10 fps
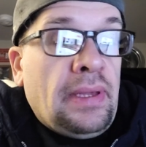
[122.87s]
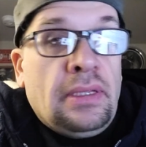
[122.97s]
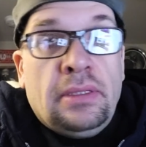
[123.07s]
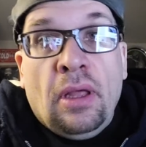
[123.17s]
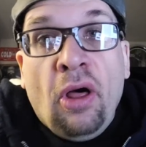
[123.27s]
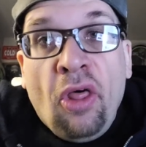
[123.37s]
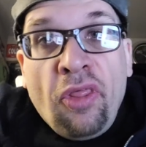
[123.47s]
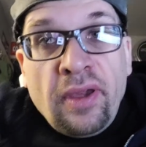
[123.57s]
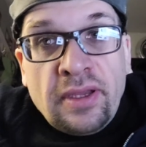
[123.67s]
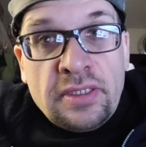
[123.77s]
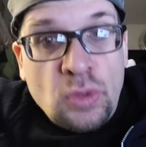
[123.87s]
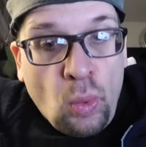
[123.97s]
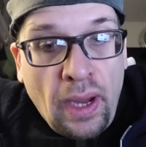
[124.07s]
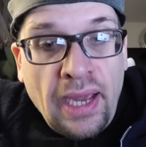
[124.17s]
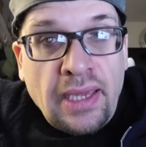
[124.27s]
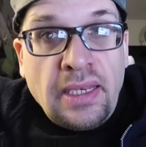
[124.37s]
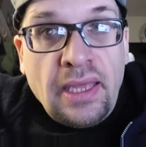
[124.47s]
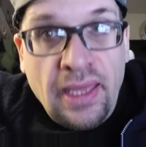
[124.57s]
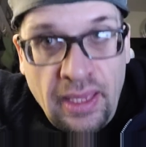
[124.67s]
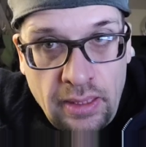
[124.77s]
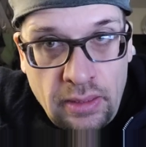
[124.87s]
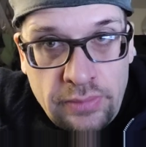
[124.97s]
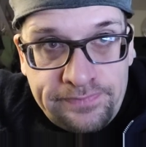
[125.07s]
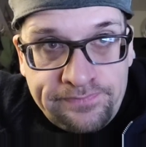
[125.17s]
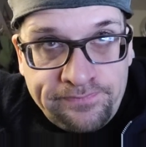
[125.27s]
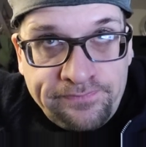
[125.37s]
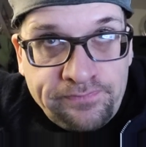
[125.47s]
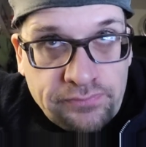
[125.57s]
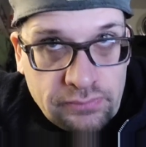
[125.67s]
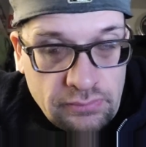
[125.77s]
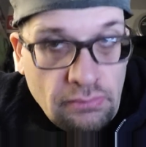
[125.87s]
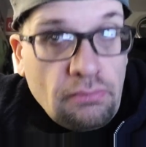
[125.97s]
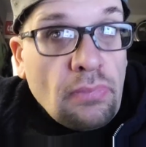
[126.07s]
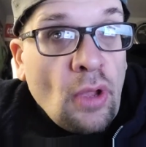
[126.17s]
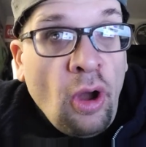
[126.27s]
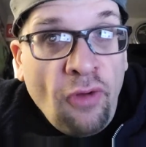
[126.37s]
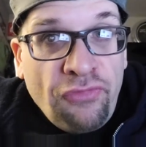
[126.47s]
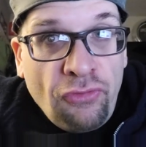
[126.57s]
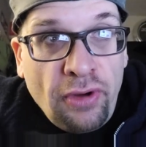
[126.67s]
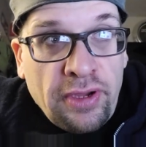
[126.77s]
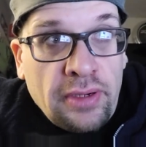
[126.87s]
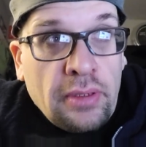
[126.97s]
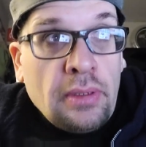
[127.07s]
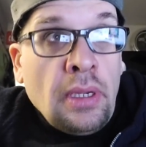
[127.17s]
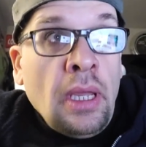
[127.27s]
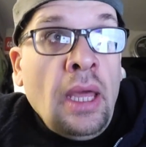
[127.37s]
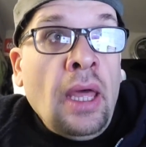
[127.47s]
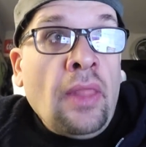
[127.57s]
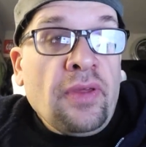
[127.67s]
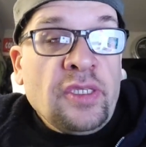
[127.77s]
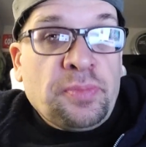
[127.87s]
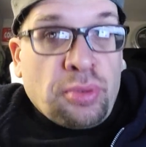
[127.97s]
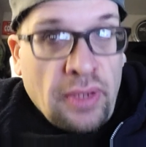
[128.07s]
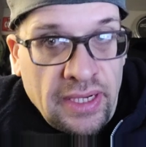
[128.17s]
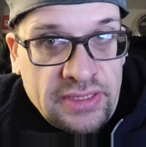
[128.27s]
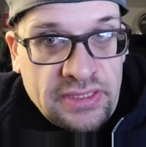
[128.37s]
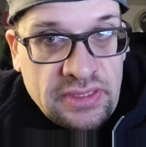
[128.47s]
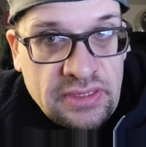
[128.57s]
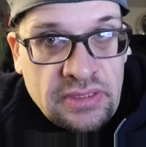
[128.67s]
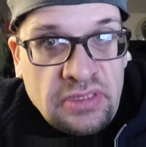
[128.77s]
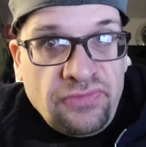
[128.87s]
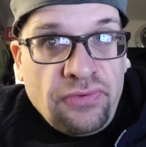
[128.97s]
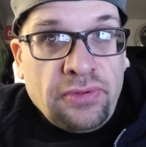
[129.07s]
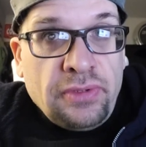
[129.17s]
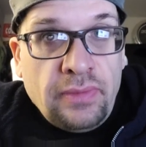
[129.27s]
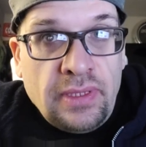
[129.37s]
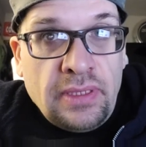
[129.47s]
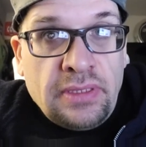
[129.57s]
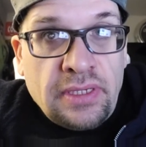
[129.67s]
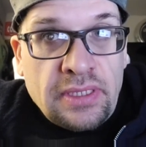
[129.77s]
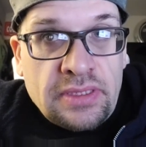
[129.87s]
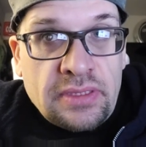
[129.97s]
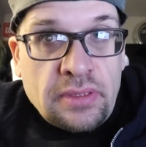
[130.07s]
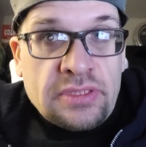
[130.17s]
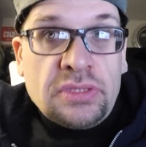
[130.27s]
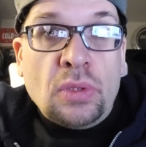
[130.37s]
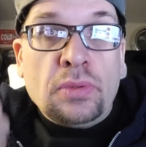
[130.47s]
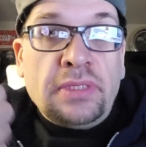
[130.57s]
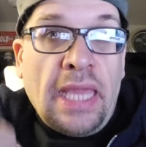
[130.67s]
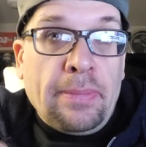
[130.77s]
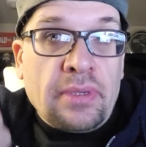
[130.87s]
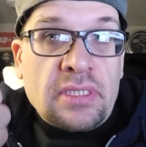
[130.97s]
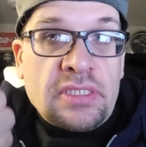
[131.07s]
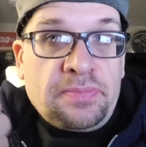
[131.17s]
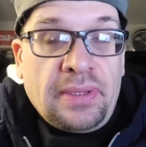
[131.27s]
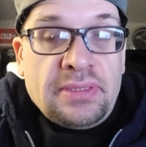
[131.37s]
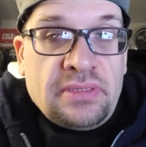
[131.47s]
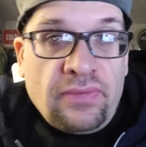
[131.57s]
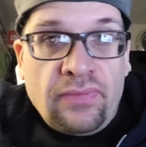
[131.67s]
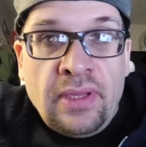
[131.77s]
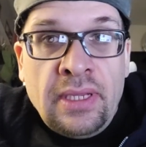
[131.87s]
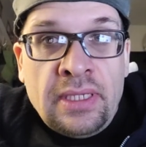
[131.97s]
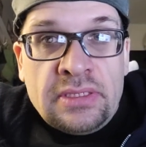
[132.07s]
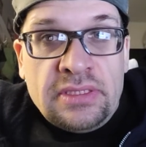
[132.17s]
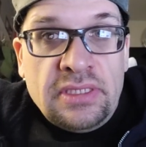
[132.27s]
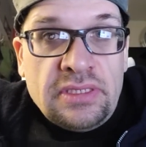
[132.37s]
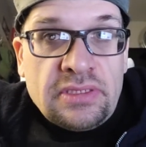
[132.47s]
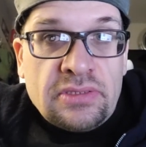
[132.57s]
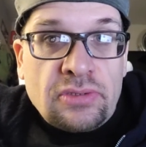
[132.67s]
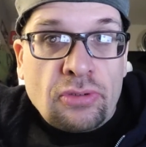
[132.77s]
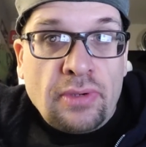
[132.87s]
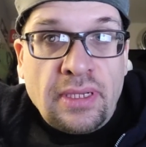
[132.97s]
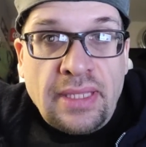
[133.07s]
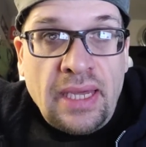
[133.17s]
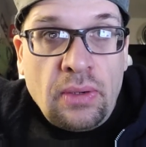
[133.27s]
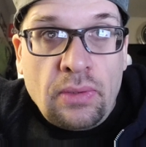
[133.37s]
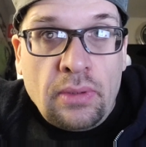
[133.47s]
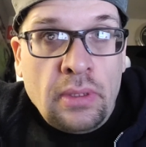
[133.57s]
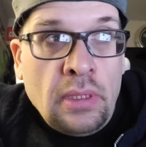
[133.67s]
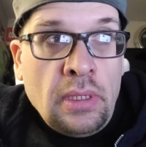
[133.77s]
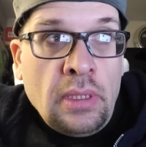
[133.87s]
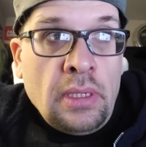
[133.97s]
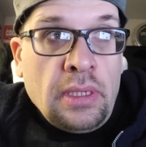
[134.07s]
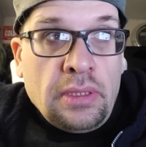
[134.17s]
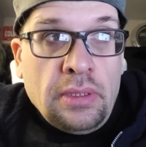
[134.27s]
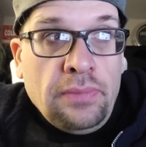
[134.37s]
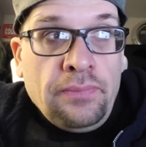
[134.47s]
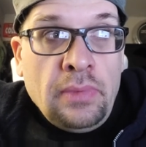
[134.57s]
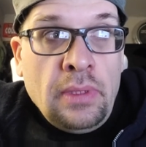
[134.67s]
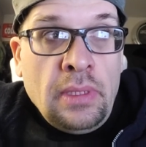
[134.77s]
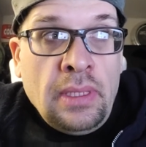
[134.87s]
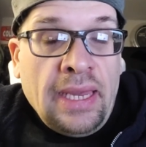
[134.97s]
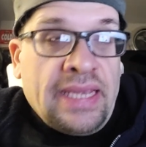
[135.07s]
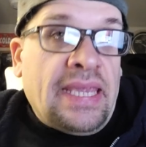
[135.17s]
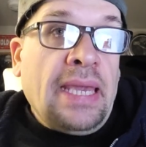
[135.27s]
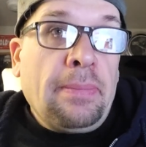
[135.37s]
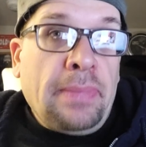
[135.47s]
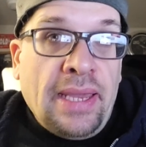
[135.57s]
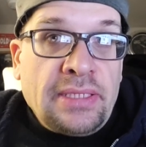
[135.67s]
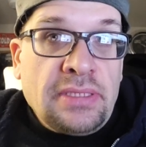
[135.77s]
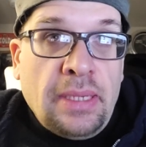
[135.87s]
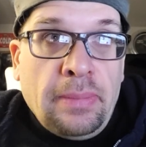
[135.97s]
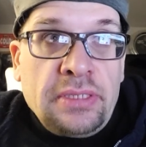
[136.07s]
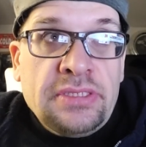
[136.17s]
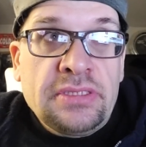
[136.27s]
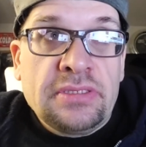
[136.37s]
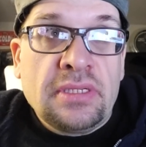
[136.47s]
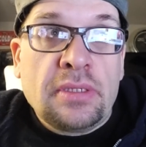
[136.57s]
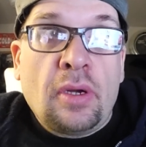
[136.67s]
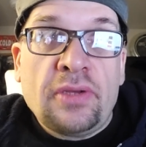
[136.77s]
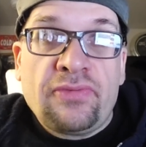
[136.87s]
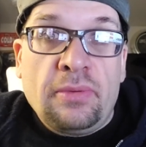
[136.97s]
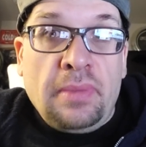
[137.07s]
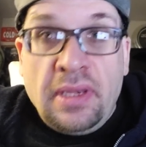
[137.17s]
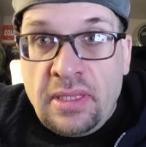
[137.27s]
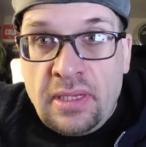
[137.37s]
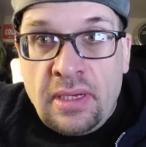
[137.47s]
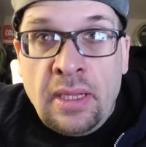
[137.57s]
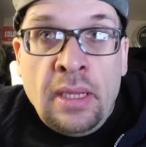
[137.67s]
and another thing is, why in the hell, off the record, these prices for WWE tickets are so damn expensive? Jesus, crying loud, you know? I can't imagine how much it's going to cost for Minia uh,